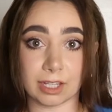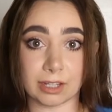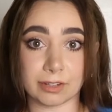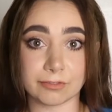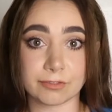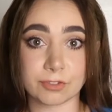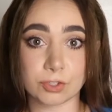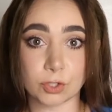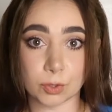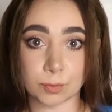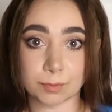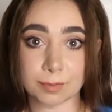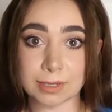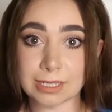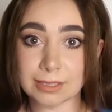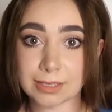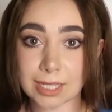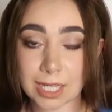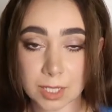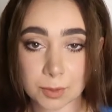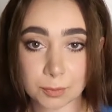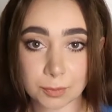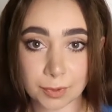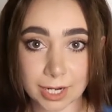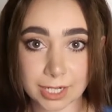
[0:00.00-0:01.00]
love should be
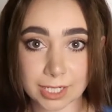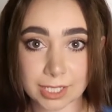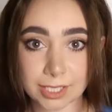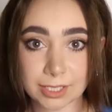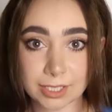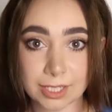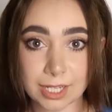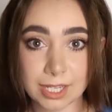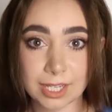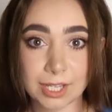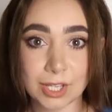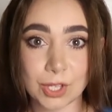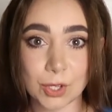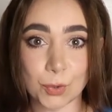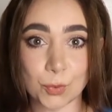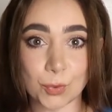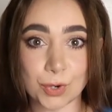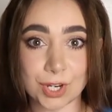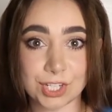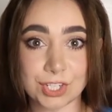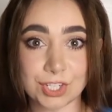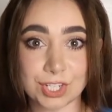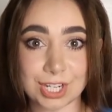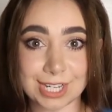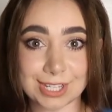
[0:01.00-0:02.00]
celebrated,
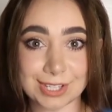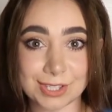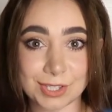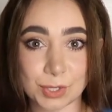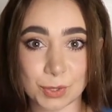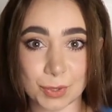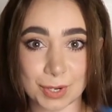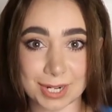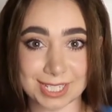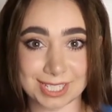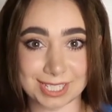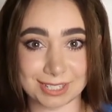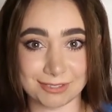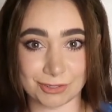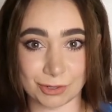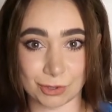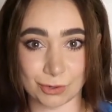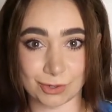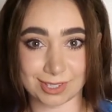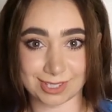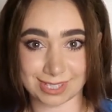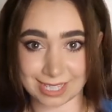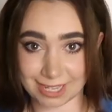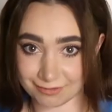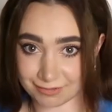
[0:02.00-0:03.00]
which is
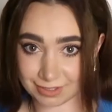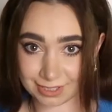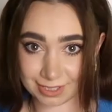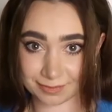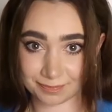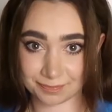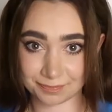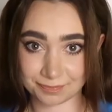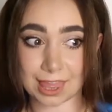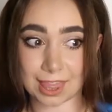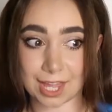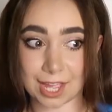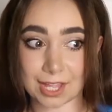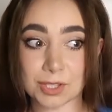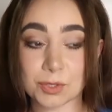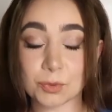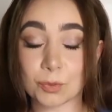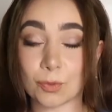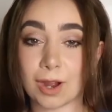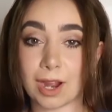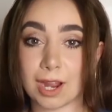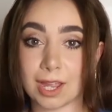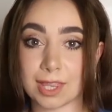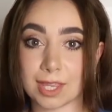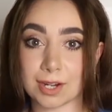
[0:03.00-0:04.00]
24-7. That's
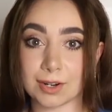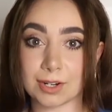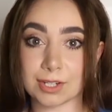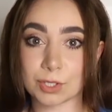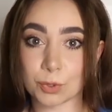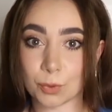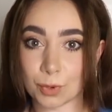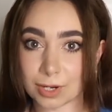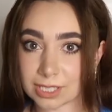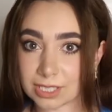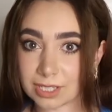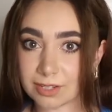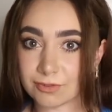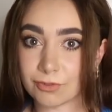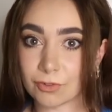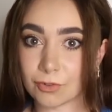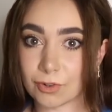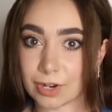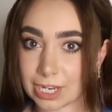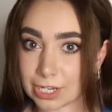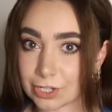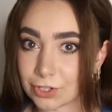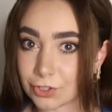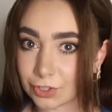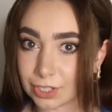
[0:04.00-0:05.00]
why there are
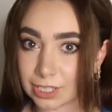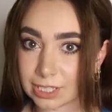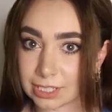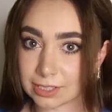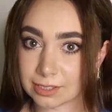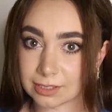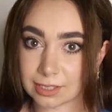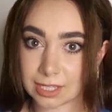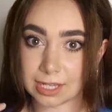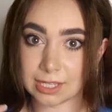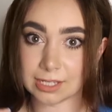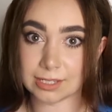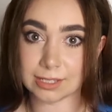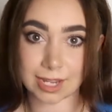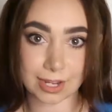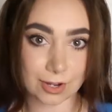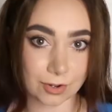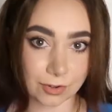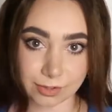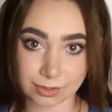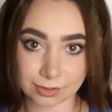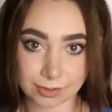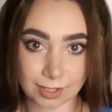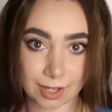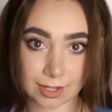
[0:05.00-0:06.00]
24 entries in
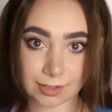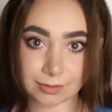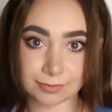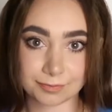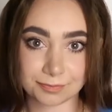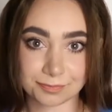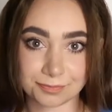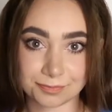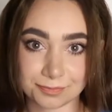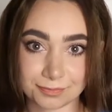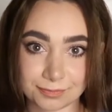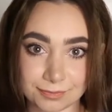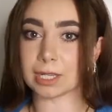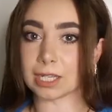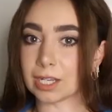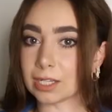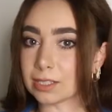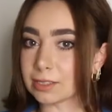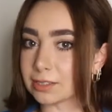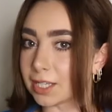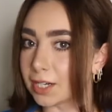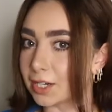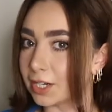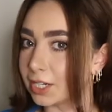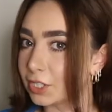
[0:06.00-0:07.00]
Neon Sun
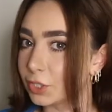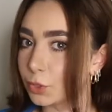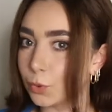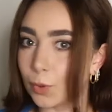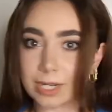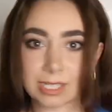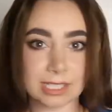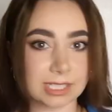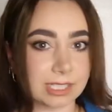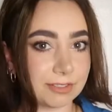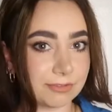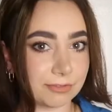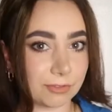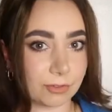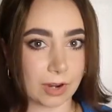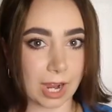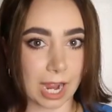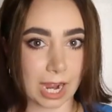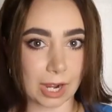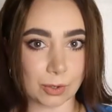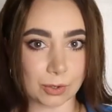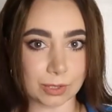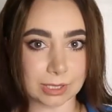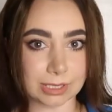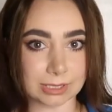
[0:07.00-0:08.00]
because there are 24
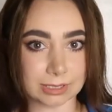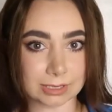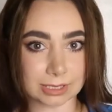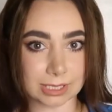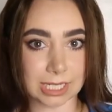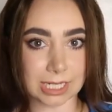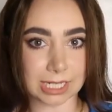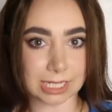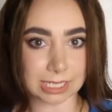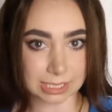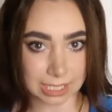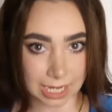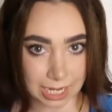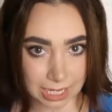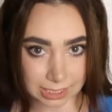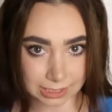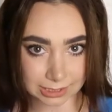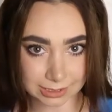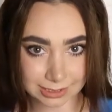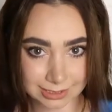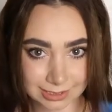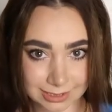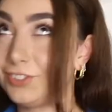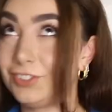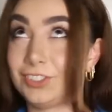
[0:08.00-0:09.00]
hours in a
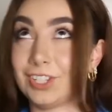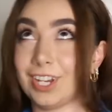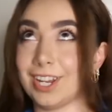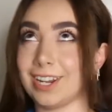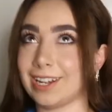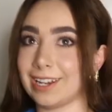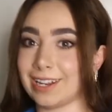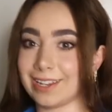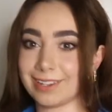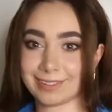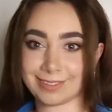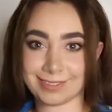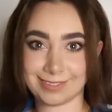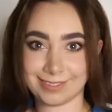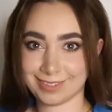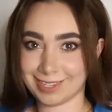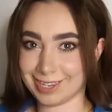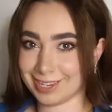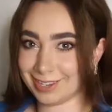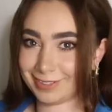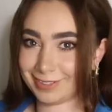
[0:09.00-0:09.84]
day. genius.